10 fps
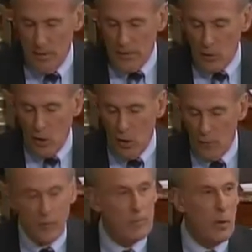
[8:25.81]
They
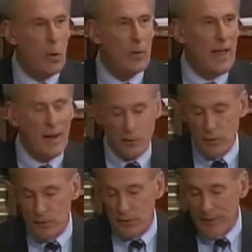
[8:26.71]
called for bold
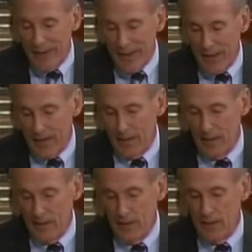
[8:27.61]
action today
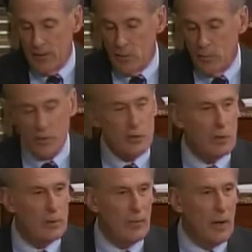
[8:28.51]
to
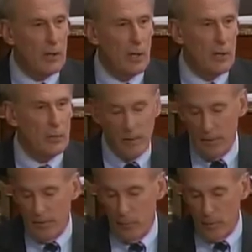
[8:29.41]
preserve our country
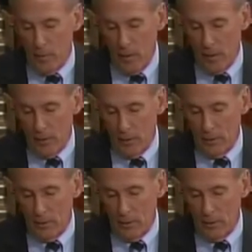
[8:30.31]
for tomorrow.